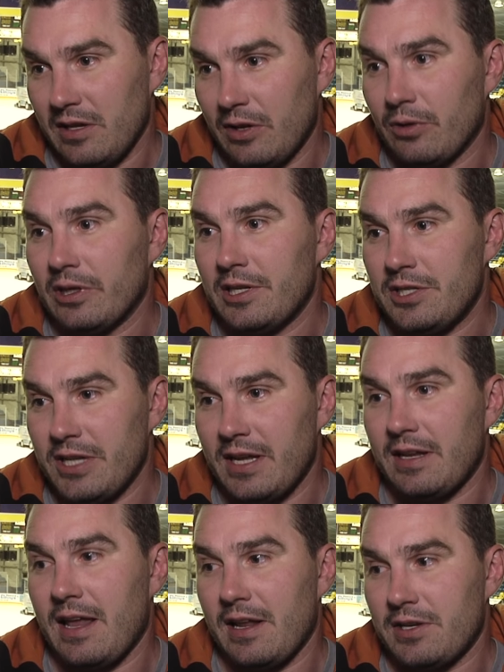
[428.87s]
you know
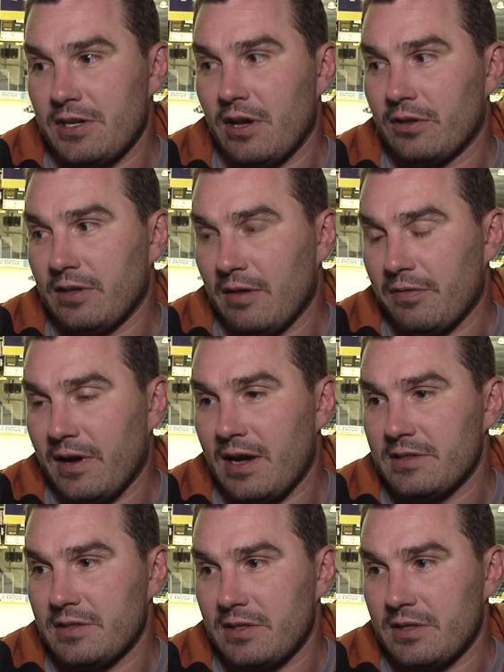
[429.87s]
legit NHL tough guys,